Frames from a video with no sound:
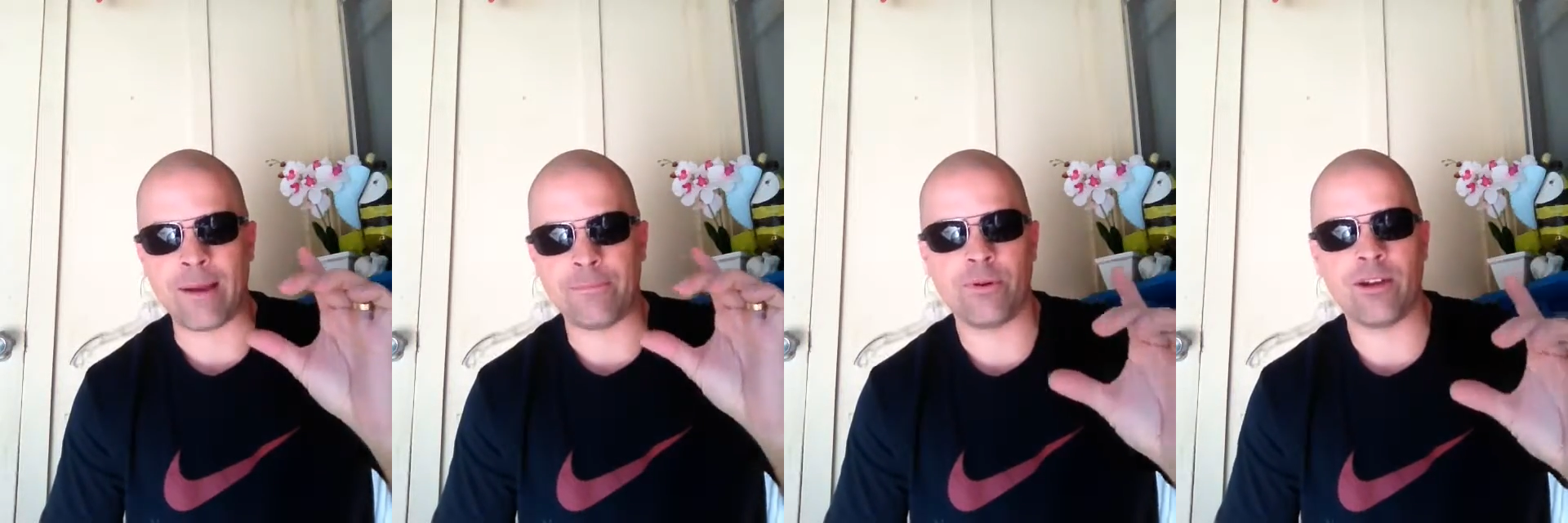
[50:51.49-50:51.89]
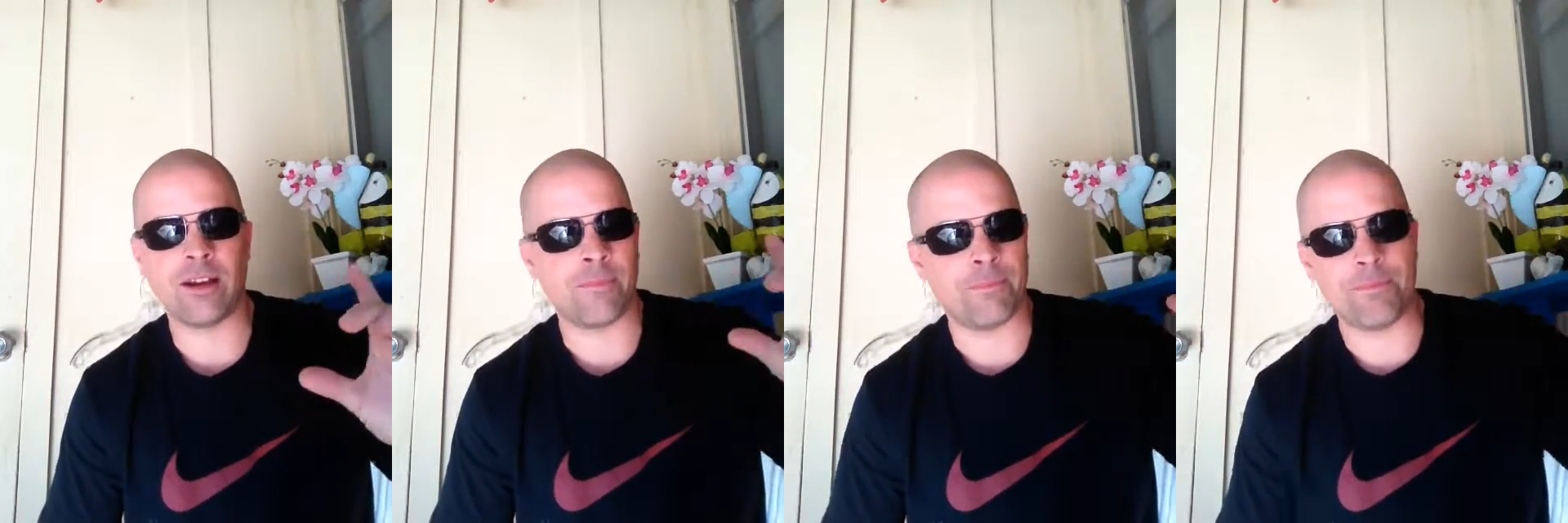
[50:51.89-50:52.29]
I put
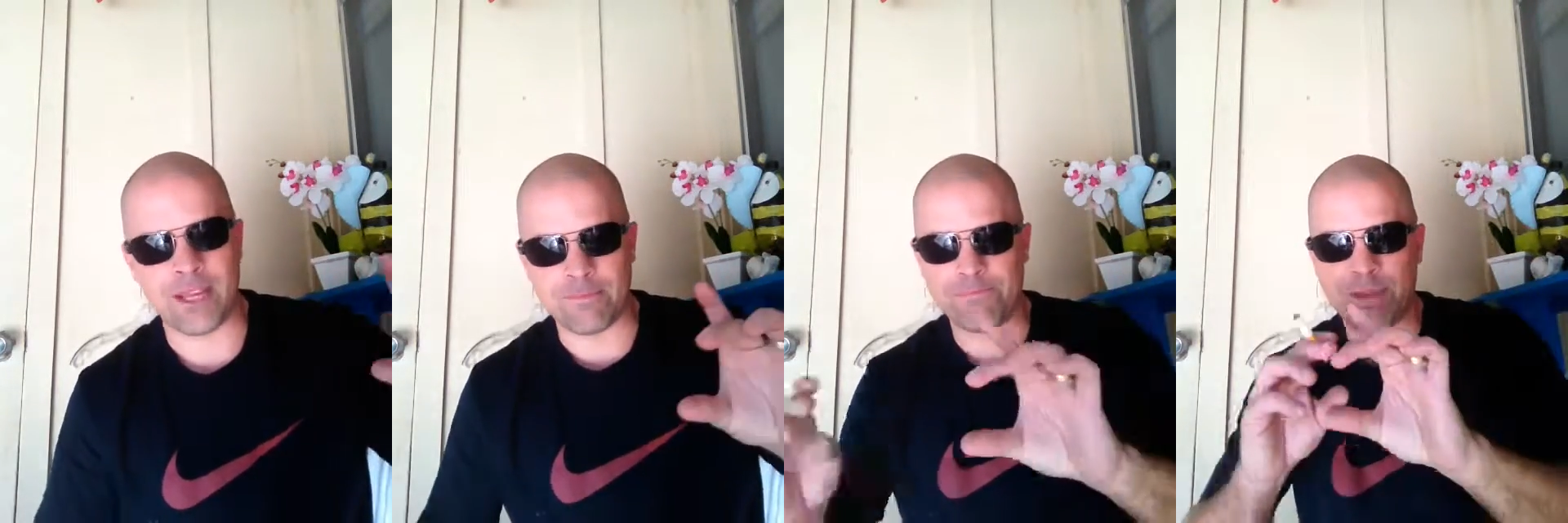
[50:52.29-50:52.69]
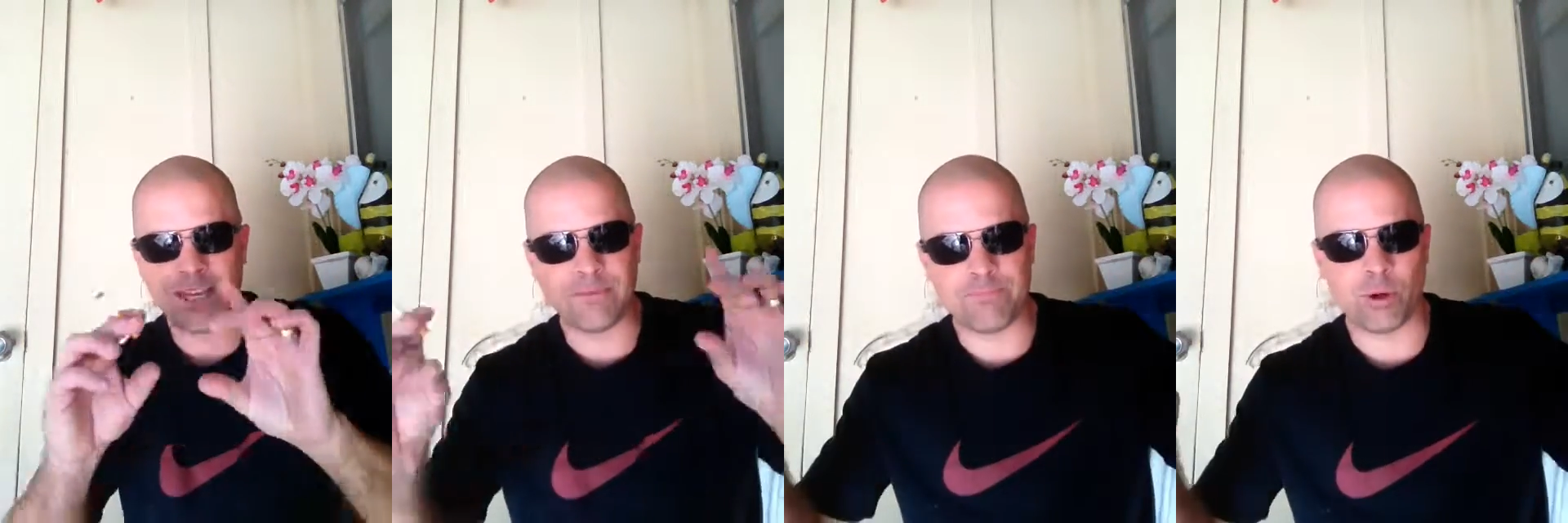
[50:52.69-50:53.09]
in
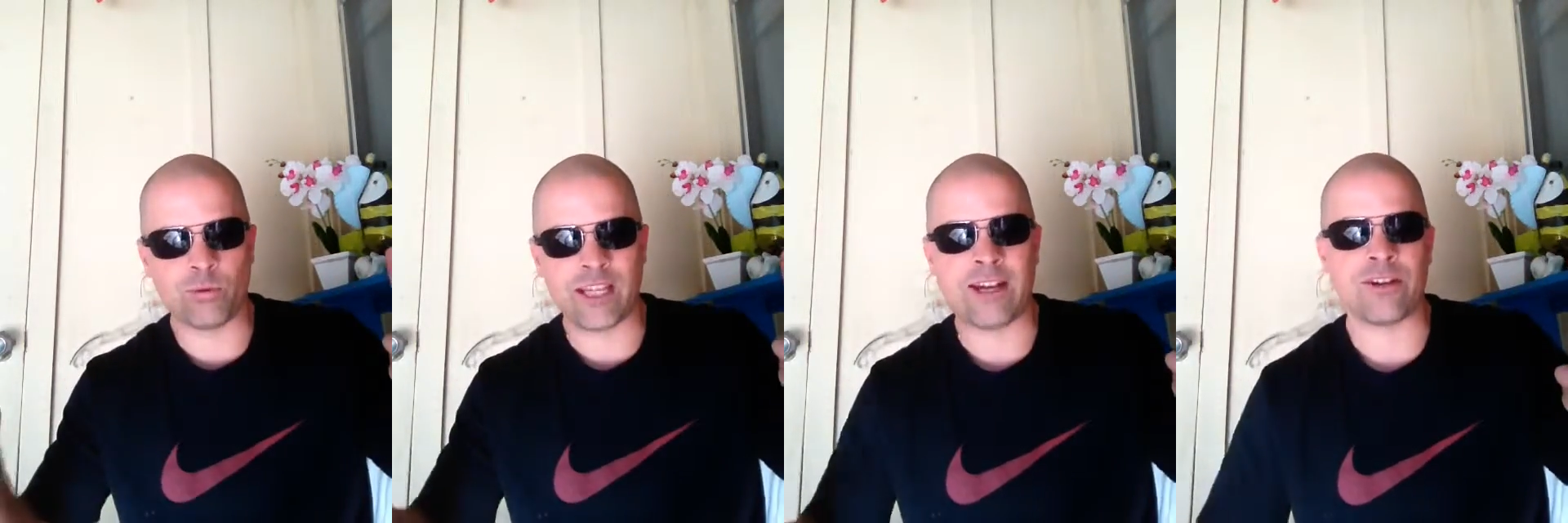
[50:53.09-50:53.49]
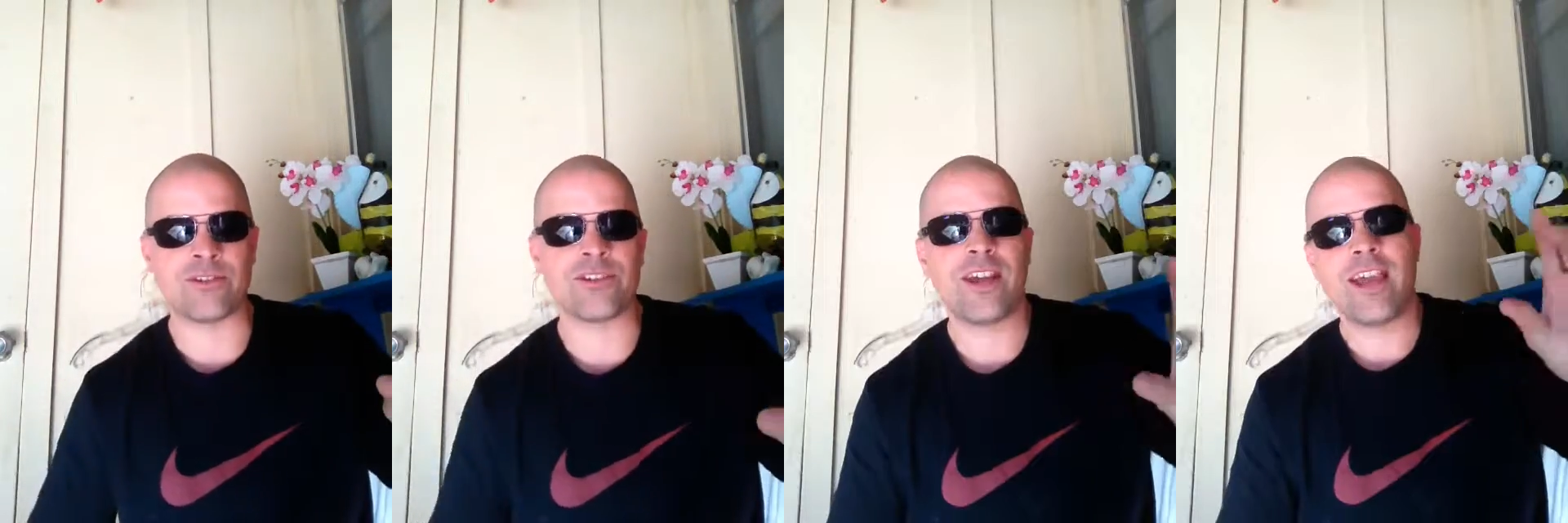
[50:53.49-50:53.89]
big bold
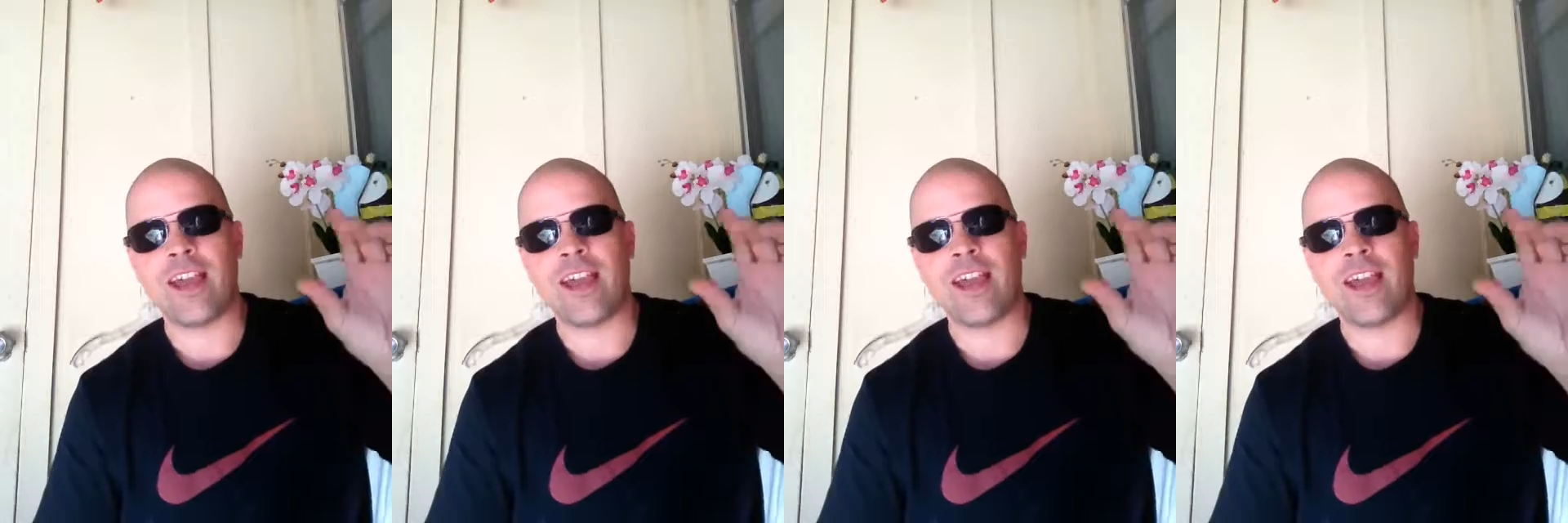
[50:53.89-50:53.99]
letters,